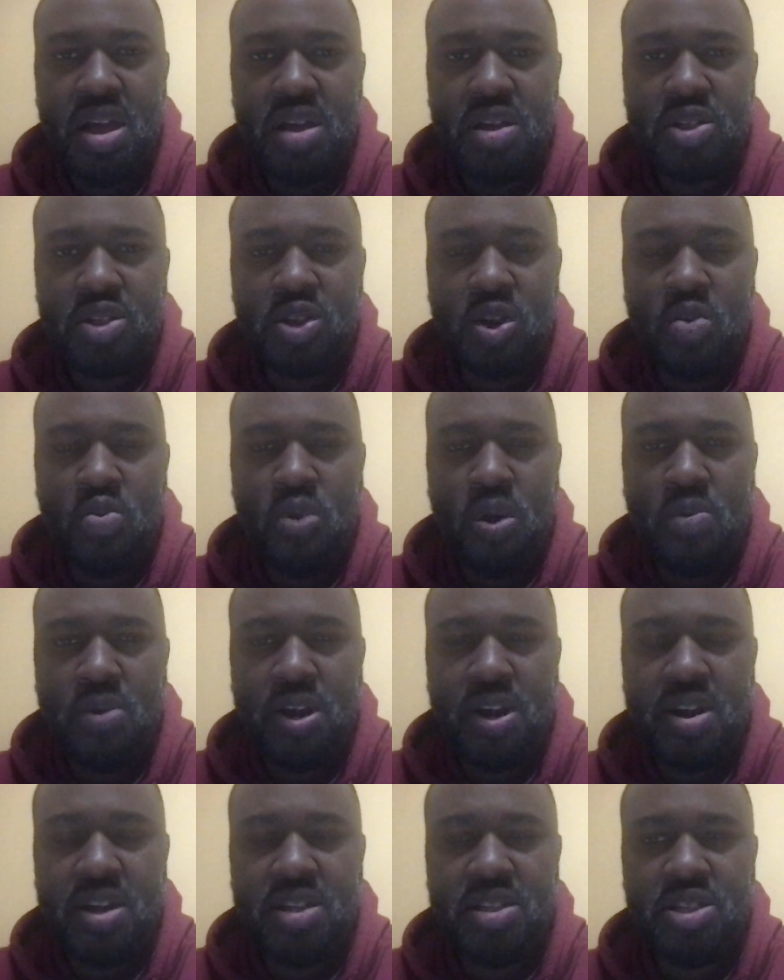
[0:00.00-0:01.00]
So what we're
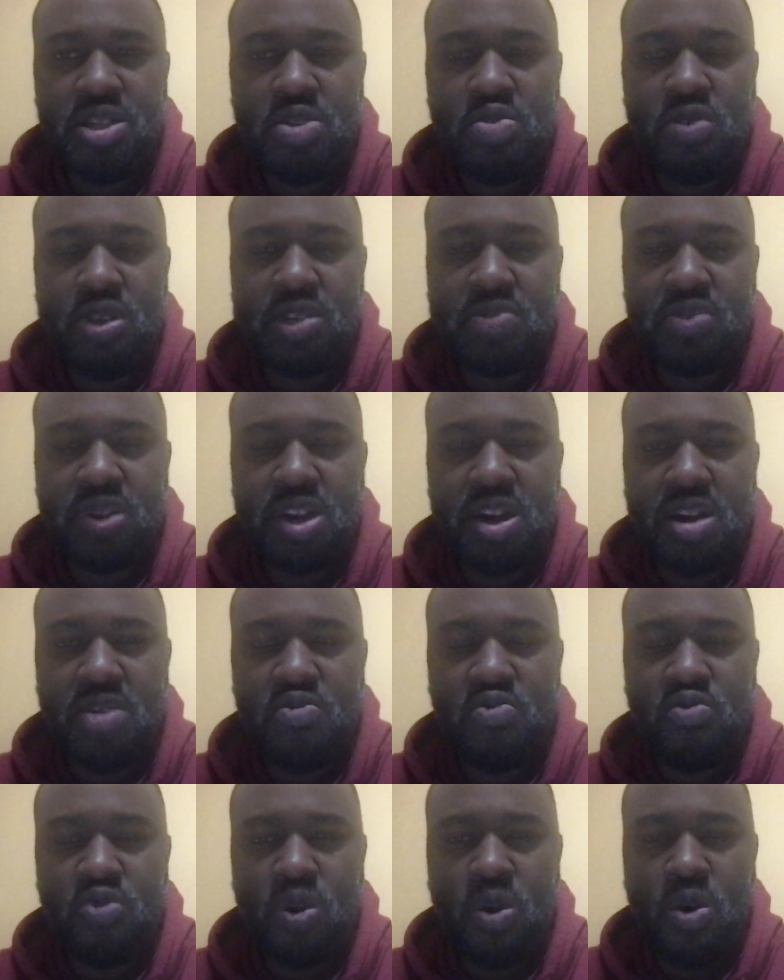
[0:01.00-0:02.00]
going to do is we're going to
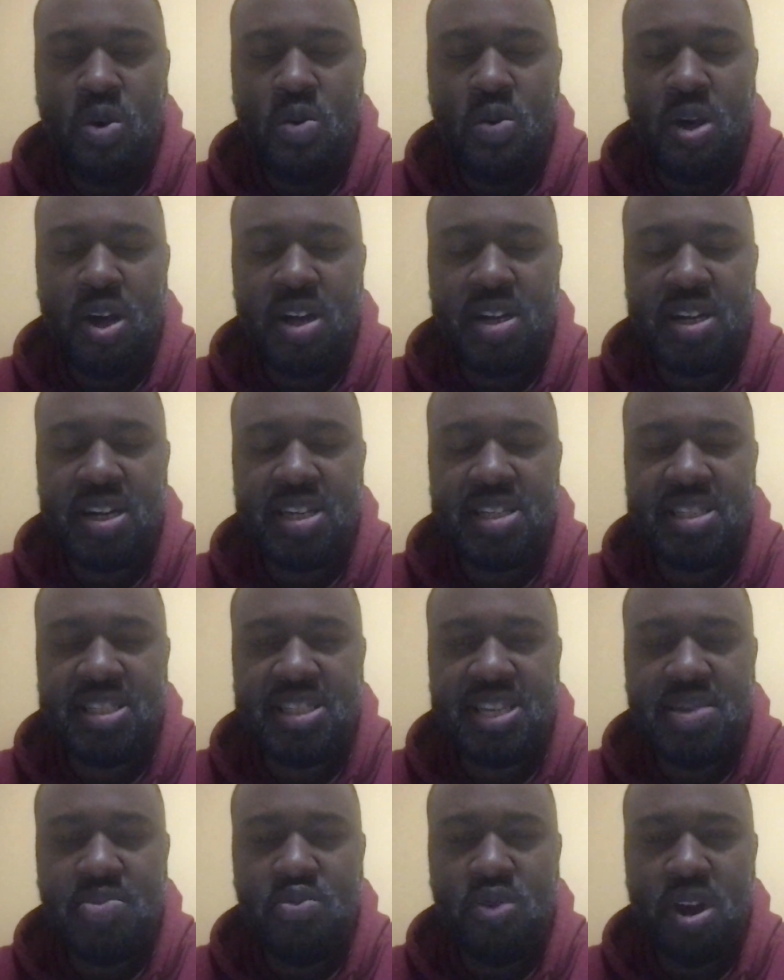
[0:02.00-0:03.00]
roll a
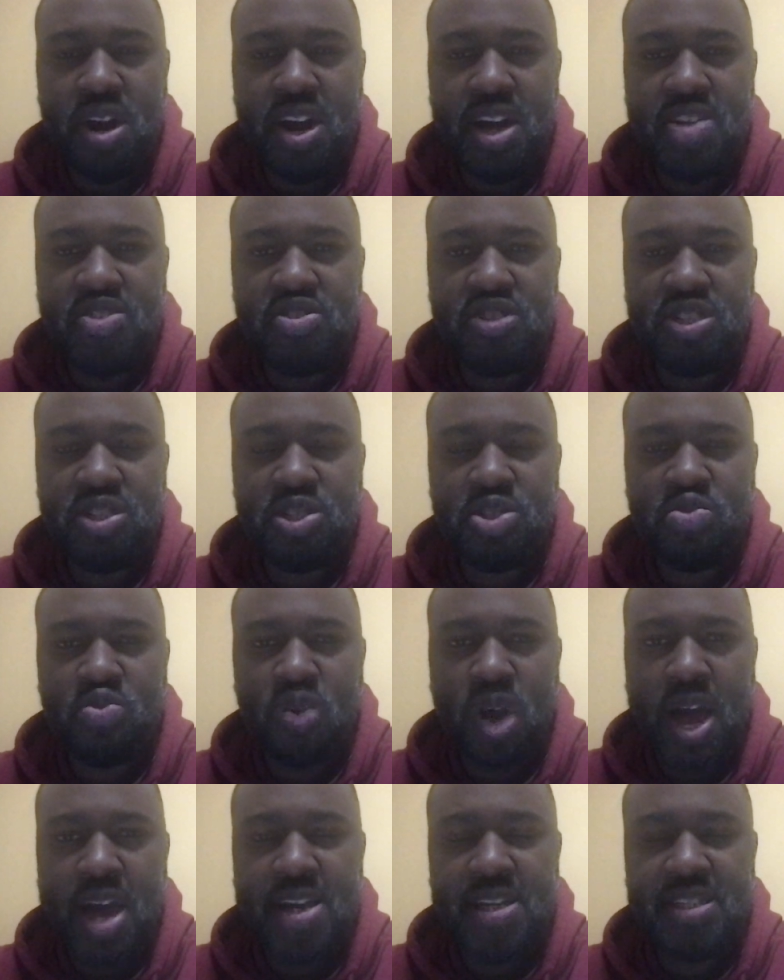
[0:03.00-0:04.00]
D100
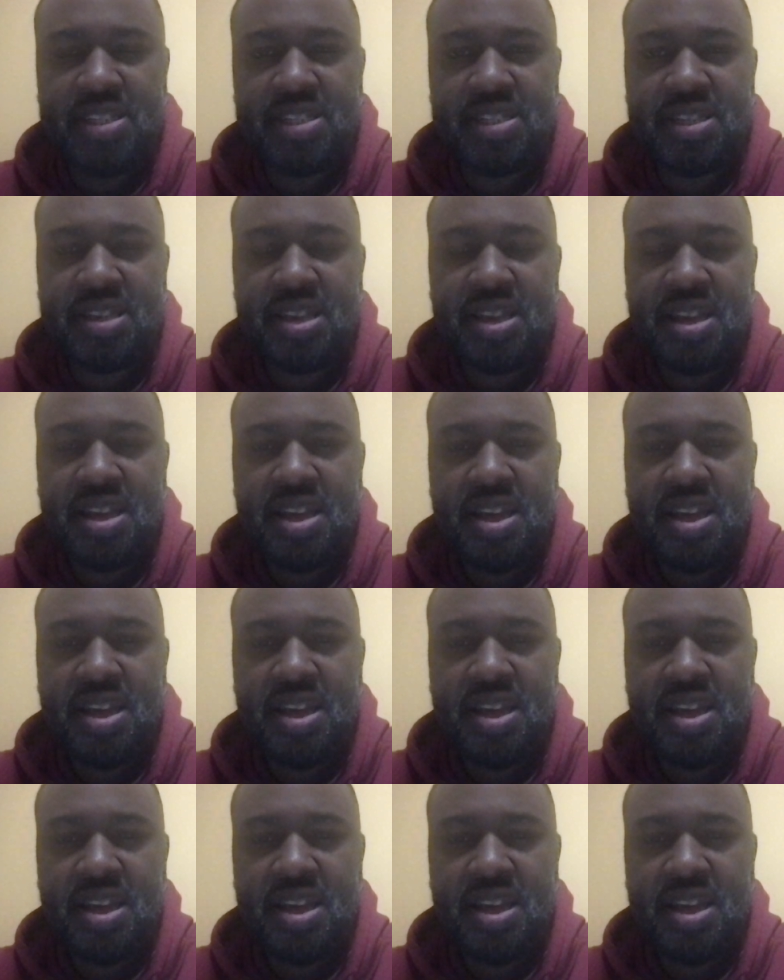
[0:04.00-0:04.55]
twice.